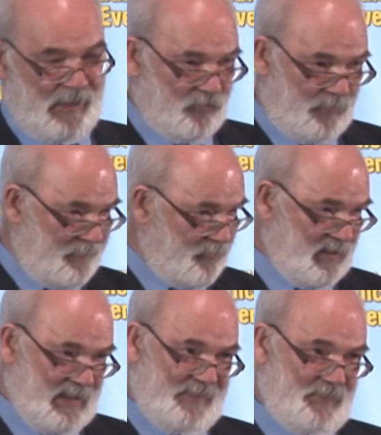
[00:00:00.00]
Remember
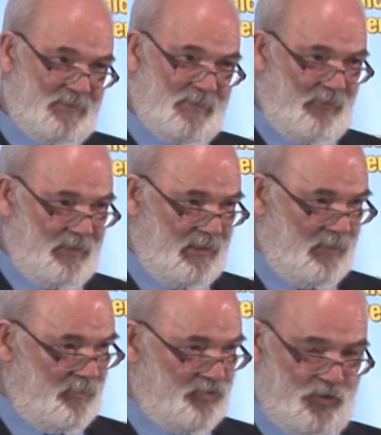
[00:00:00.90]
again that America
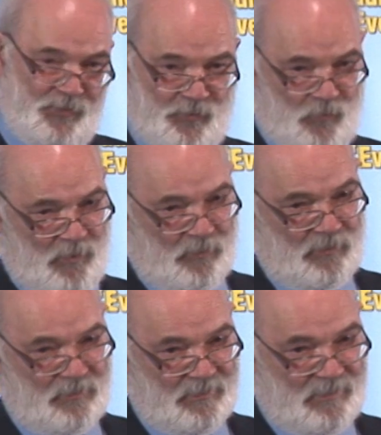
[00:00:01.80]
only joined the war
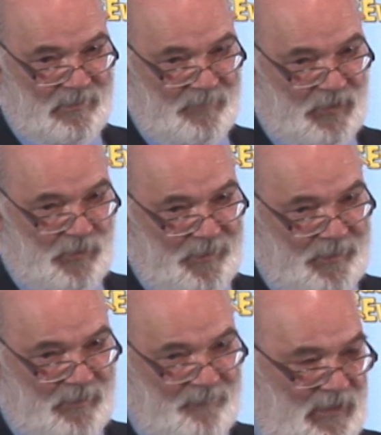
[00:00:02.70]
because
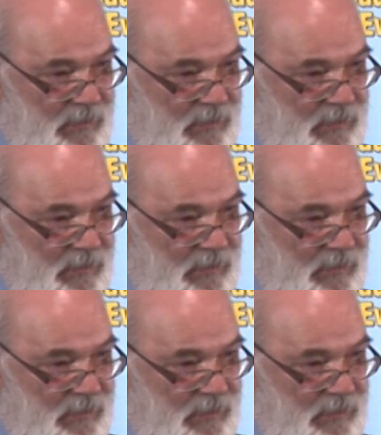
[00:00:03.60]
of the